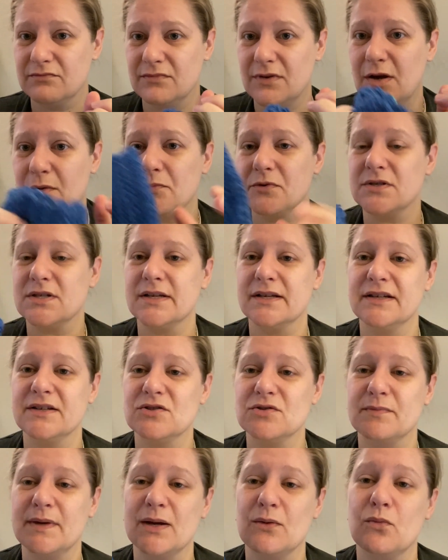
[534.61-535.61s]
obviously I need
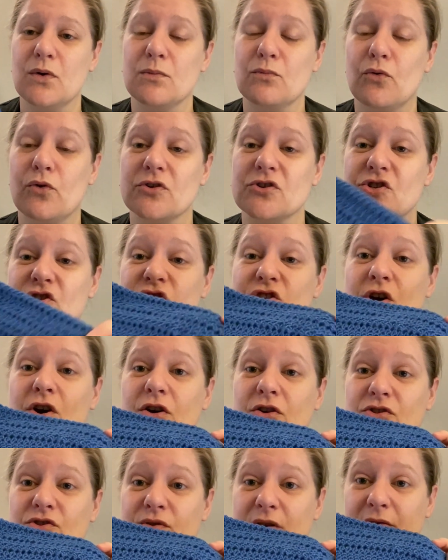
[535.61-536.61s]
to make one more
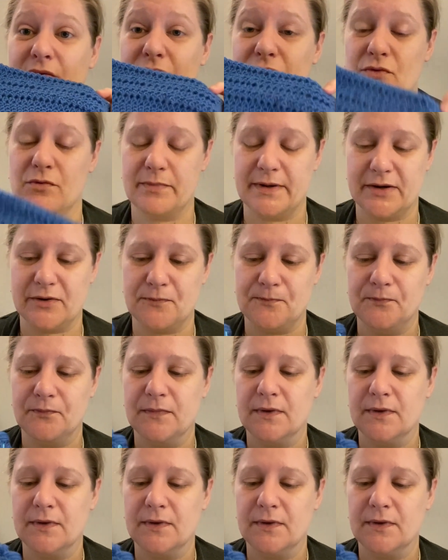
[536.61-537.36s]
sock to have a full pair